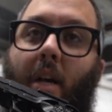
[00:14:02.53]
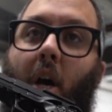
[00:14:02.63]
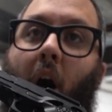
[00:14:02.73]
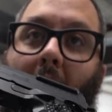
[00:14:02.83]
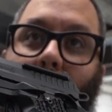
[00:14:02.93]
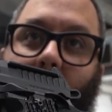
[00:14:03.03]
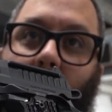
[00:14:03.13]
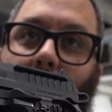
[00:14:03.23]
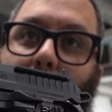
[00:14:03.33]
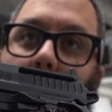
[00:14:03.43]
Hottest
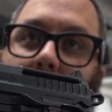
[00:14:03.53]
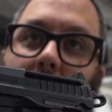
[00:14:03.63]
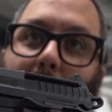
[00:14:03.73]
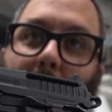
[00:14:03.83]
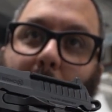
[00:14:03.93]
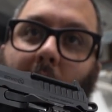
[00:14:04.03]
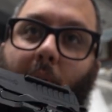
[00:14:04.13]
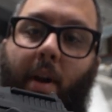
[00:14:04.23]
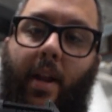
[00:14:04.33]
gun on the market, in my opinion, right